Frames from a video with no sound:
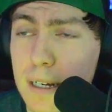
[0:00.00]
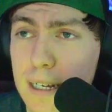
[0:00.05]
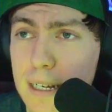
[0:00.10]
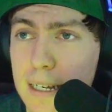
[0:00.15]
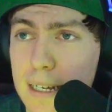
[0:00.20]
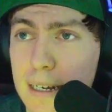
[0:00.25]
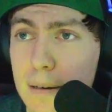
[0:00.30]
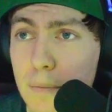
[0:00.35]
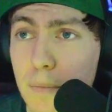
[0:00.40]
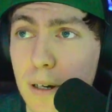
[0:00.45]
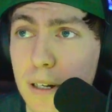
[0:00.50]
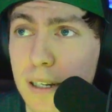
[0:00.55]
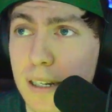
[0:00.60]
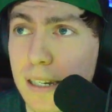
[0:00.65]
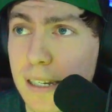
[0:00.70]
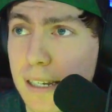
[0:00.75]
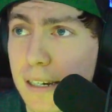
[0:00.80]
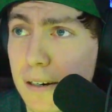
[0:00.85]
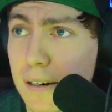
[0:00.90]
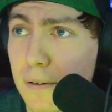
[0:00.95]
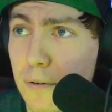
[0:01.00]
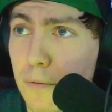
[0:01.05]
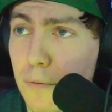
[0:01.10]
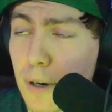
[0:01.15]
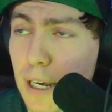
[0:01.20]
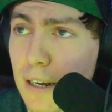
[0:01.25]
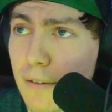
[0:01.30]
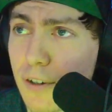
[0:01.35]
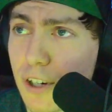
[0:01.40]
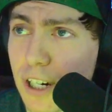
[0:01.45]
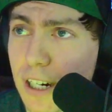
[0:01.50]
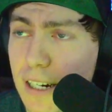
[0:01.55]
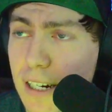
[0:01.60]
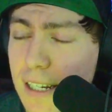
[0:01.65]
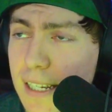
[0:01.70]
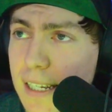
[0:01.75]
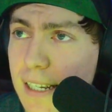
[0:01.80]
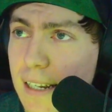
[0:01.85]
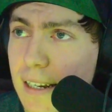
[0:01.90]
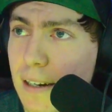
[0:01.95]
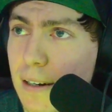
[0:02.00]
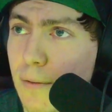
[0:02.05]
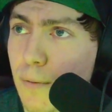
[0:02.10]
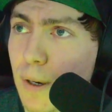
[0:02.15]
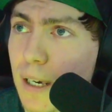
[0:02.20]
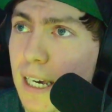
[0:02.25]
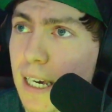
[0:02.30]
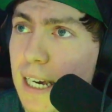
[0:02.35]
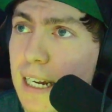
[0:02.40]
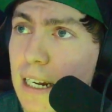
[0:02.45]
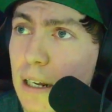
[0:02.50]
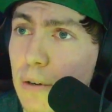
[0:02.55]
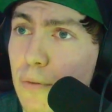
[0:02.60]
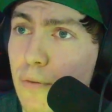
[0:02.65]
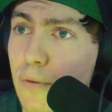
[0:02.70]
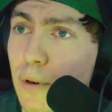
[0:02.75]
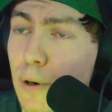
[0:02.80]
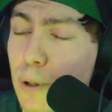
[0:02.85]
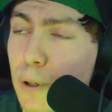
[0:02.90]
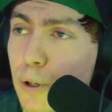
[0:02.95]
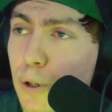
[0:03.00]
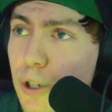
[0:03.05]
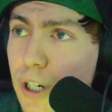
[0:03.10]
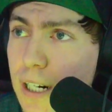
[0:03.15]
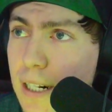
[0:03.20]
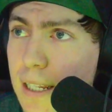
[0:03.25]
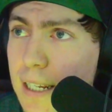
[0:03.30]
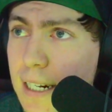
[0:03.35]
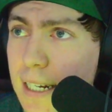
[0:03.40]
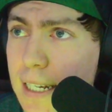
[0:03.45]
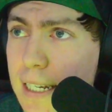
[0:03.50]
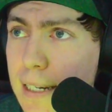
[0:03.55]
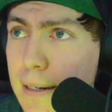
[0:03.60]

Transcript: but we have shields. We can afford to shield this.